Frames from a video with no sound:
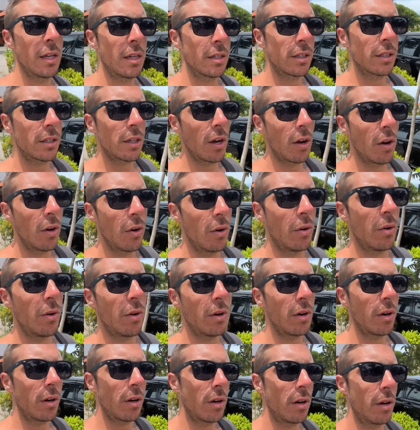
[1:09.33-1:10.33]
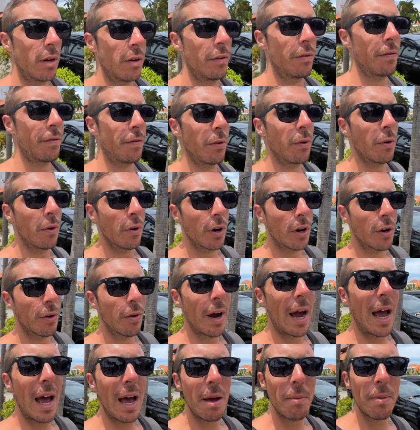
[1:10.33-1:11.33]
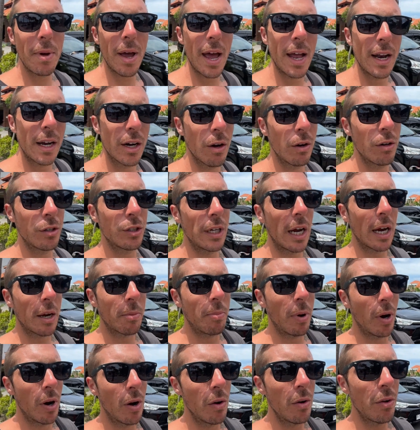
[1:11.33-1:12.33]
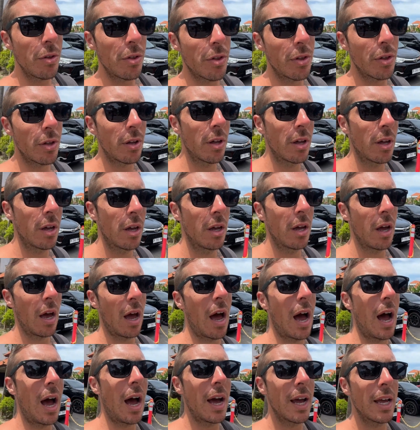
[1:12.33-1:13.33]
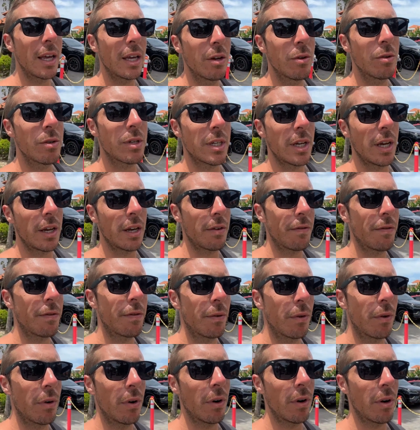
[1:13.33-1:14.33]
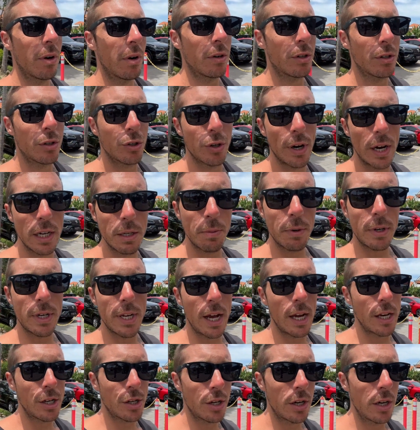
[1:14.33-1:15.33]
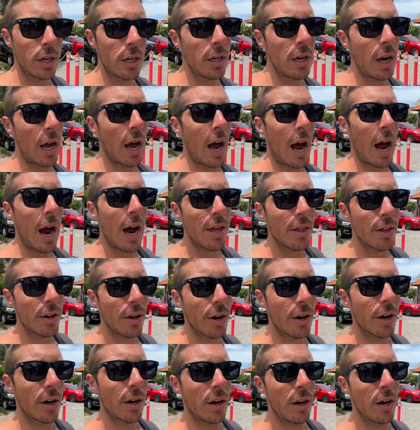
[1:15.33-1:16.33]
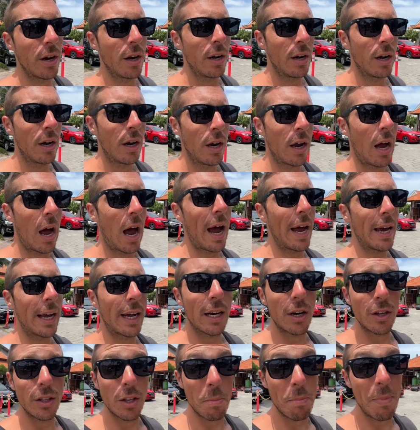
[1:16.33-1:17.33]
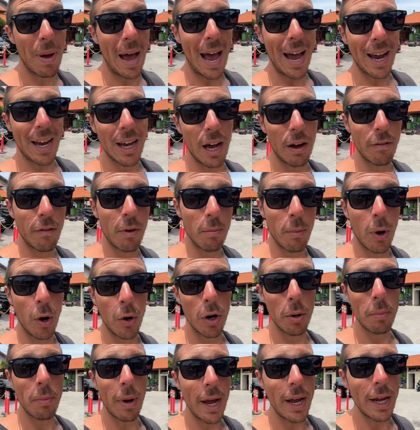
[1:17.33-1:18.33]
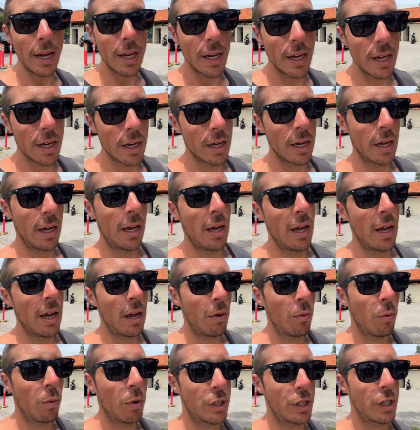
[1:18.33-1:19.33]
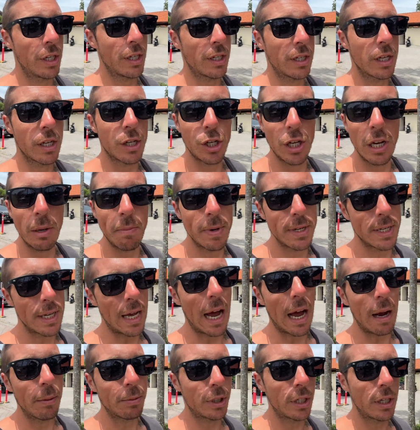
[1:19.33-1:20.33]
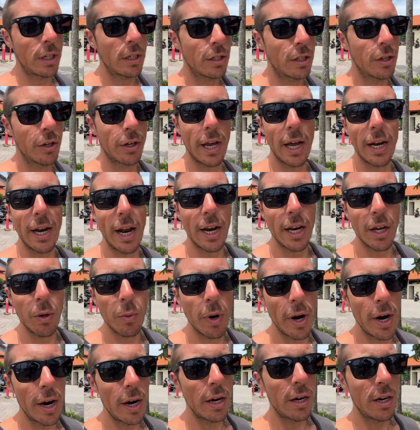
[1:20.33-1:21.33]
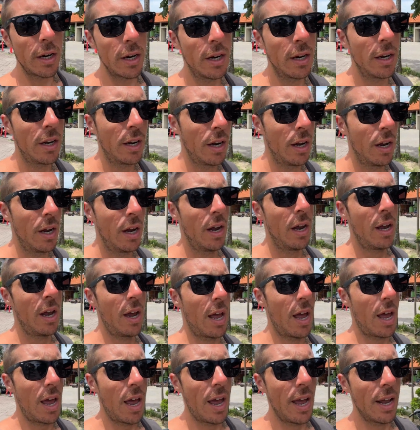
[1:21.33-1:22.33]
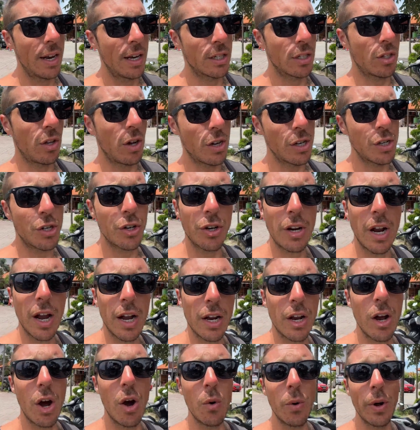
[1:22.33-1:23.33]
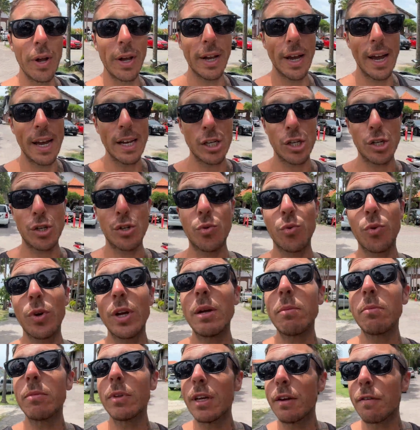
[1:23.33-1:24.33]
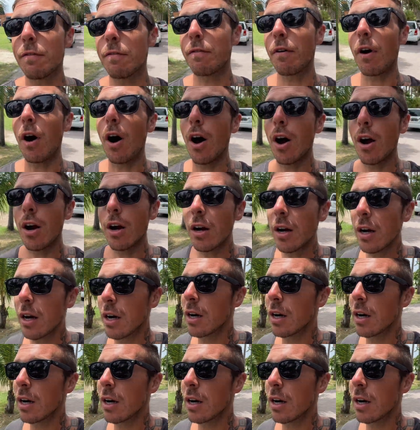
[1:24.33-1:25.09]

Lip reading: So for Grab and Gojek both, I use it for transportation. Either I get on the back of a motorbike, which is the cheapest option to get anywhere. And as long as you're not going extremely far,